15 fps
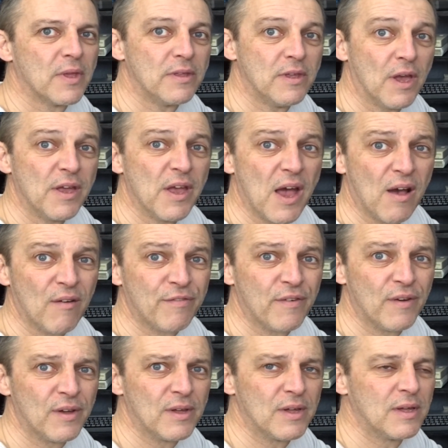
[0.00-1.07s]
Yeah, you have.
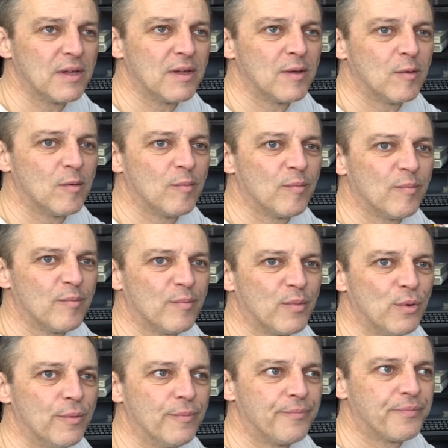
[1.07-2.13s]

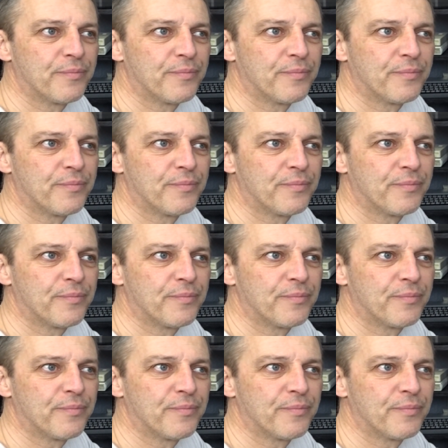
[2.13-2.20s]
But